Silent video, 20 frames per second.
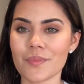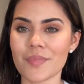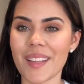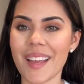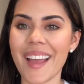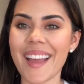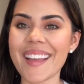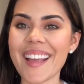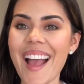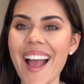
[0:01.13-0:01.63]

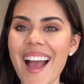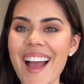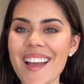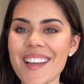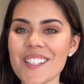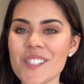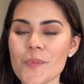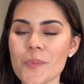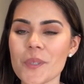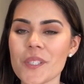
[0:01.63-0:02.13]
Hey
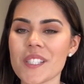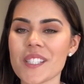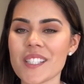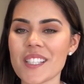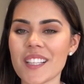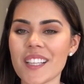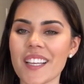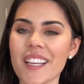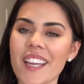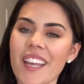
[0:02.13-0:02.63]
guys,
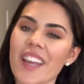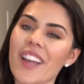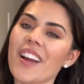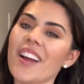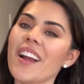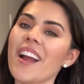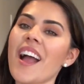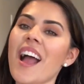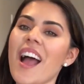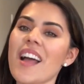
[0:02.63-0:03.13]
Priscilla
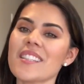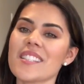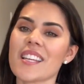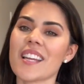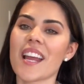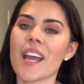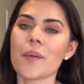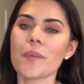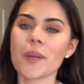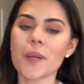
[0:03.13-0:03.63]
here.
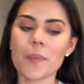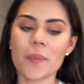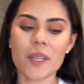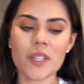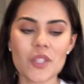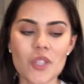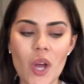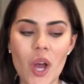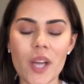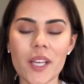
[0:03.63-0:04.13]
Today I'm going to
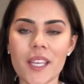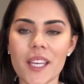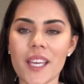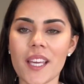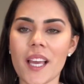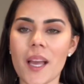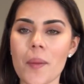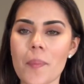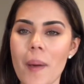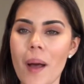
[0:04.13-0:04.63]
be
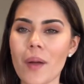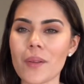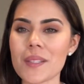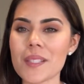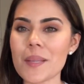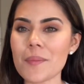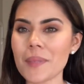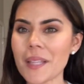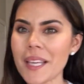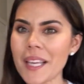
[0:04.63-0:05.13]
talking
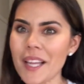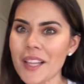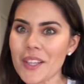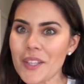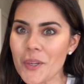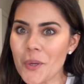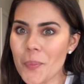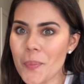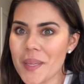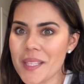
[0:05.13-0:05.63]
about something a
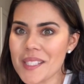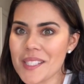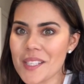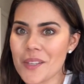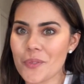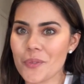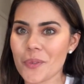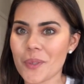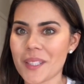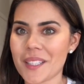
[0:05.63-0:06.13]
little bit
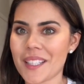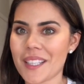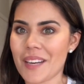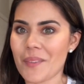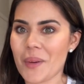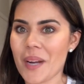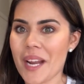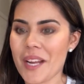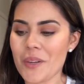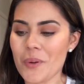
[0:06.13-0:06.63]
different than
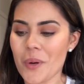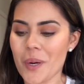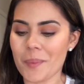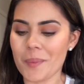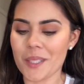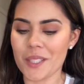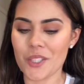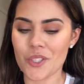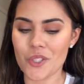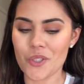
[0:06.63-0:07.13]
what I
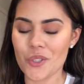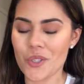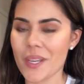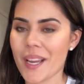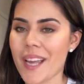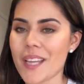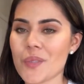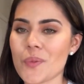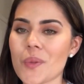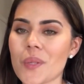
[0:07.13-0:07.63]
normally do. You
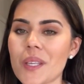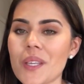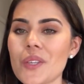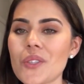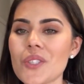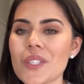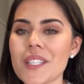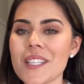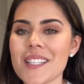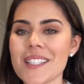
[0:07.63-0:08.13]
guys will
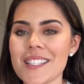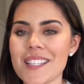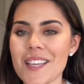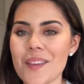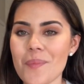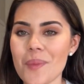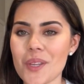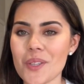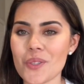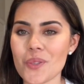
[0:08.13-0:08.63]
usually
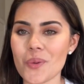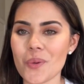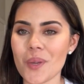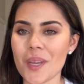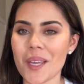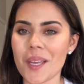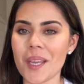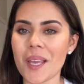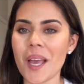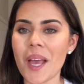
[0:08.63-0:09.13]
see me
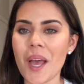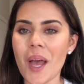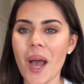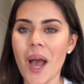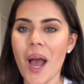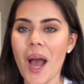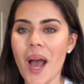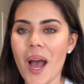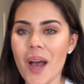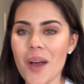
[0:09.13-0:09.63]
doing
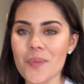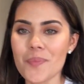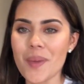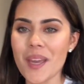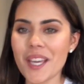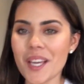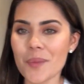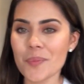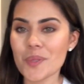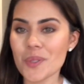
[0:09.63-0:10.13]

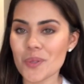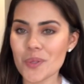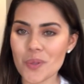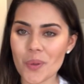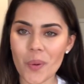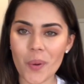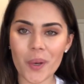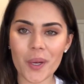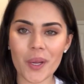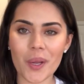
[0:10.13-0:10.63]
makeup
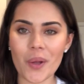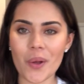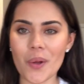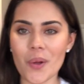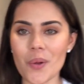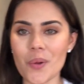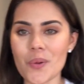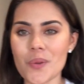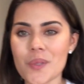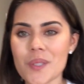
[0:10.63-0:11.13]

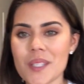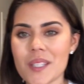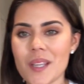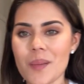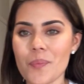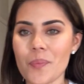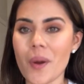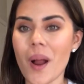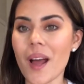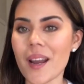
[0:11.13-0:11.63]
tutorials,
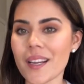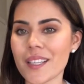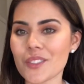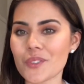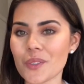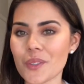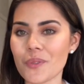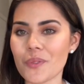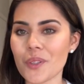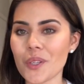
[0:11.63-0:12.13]
some
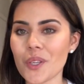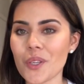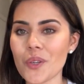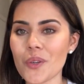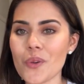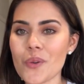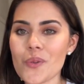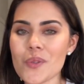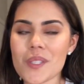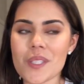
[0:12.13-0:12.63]
product
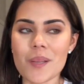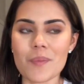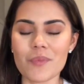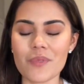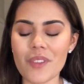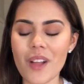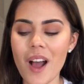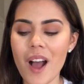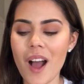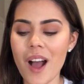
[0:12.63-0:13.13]
reviews, some
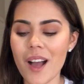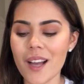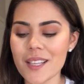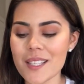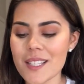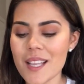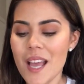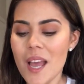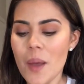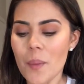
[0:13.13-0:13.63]

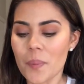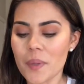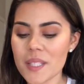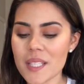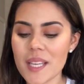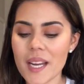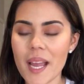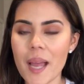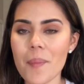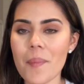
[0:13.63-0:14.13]
vlogs, but
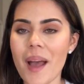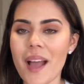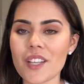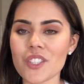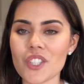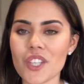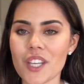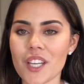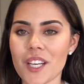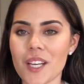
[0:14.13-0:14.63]
today I'm
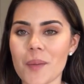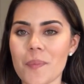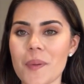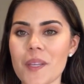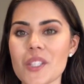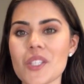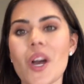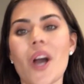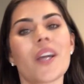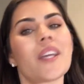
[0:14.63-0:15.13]
actually going to
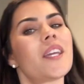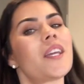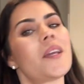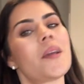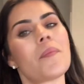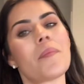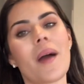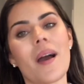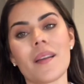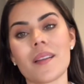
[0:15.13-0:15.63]
be
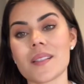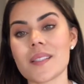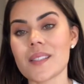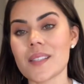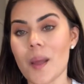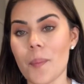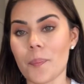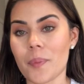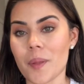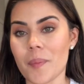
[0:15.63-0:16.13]
talking about a
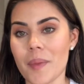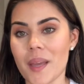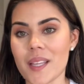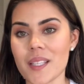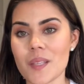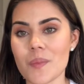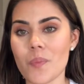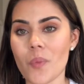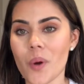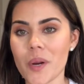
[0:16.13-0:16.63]

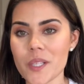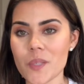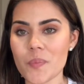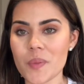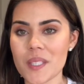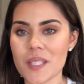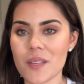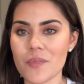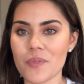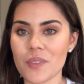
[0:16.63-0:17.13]
supplement, more
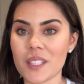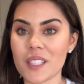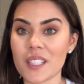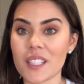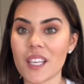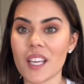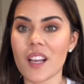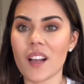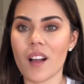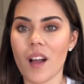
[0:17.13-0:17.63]

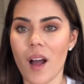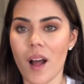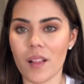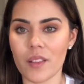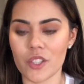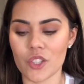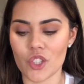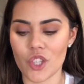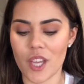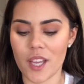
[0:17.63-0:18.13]
specifically
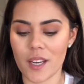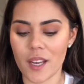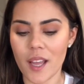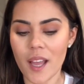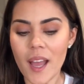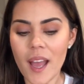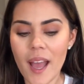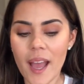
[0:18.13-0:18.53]
collagen.